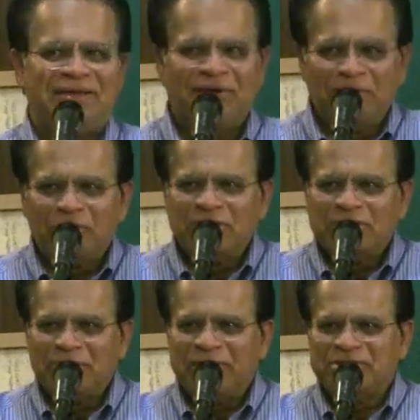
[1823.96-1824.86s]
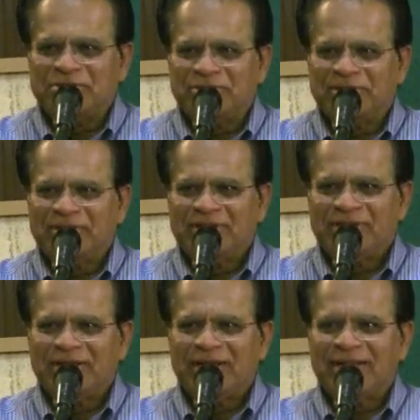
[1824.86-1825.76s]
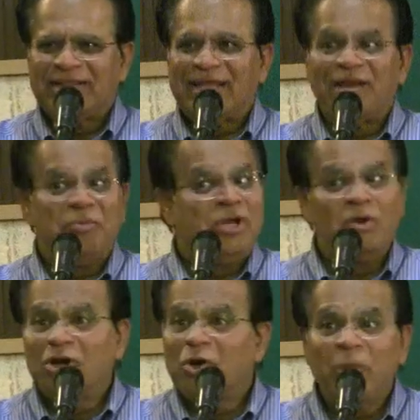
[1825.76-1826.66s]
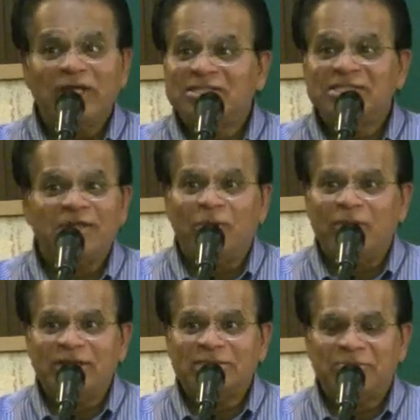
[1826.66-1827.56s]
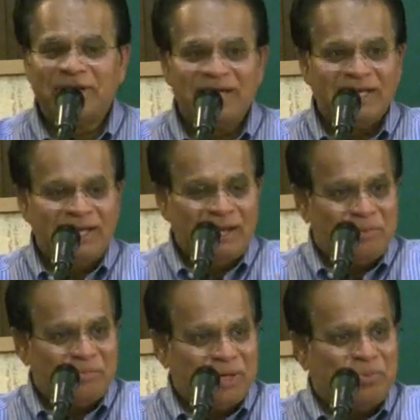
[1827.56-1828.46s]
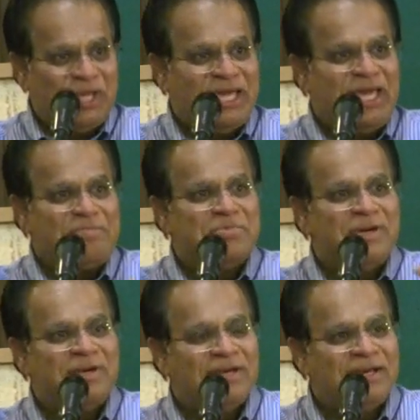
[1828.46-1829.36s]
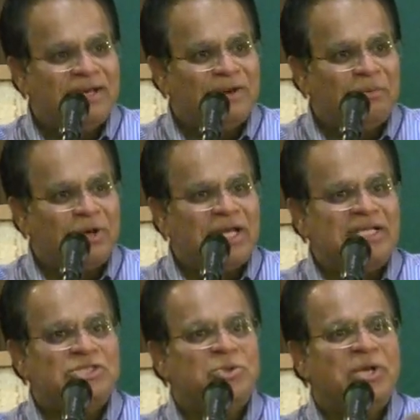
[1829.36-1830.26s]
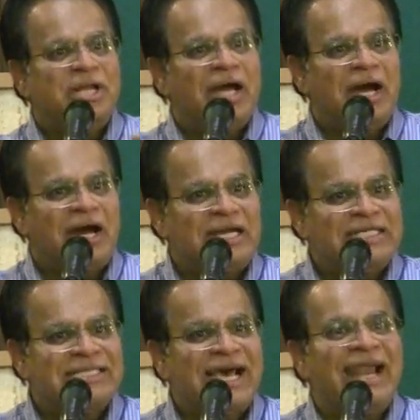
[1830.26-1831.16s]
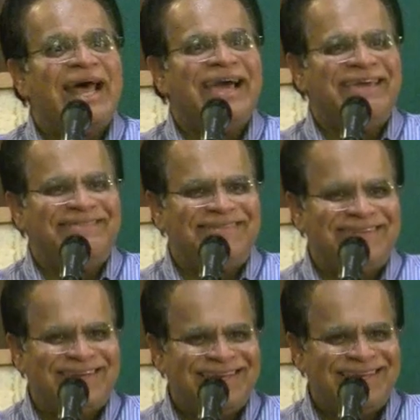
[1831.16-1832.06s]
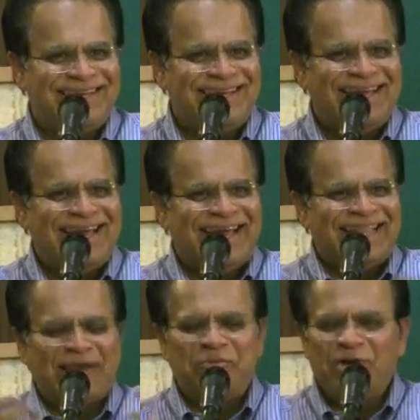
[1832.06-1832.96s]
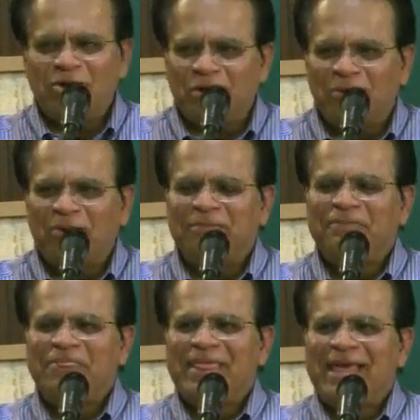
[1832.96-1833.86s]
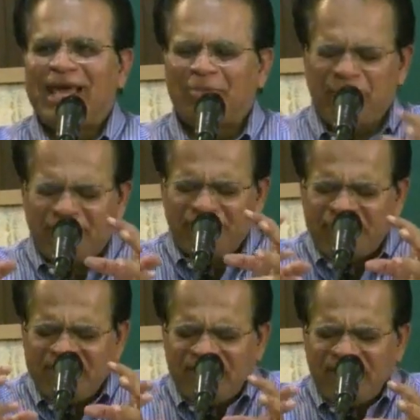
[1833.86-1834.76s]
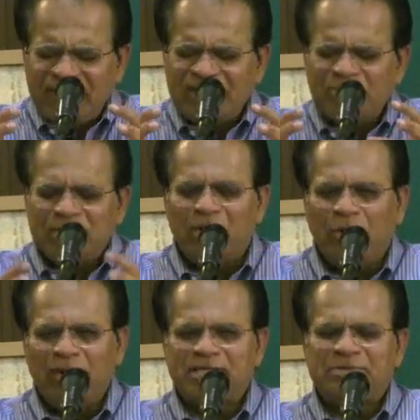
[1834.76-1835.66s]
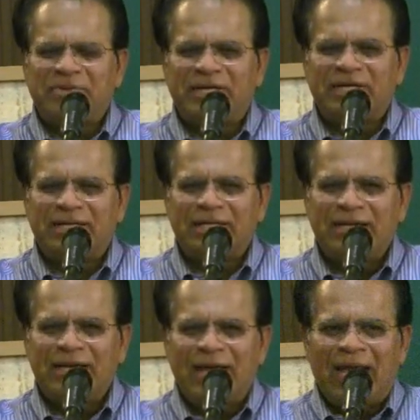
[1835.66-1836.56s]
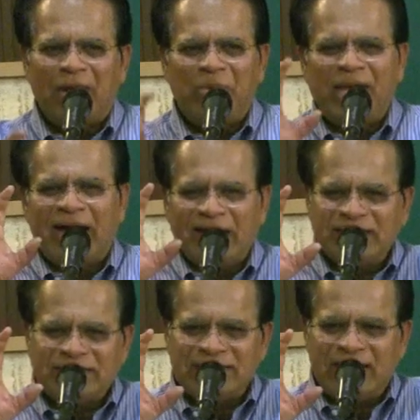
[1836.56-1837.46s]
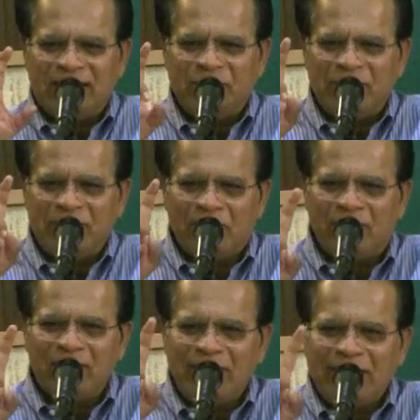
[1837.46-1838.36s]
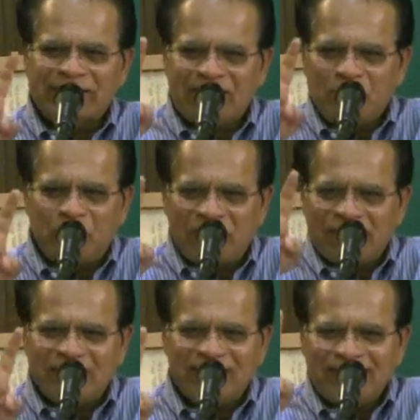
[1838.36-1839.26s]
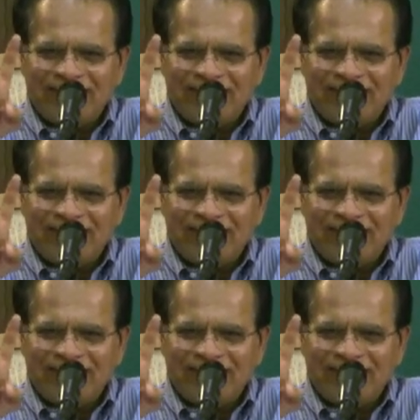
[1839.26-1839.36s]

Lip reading: God wants to make sure that we don't quench the Holy Spirit, but we keep what He's doing in our hearts alive, and that we grow and we are filled with the Holy Spirit. And we understand when God is at work,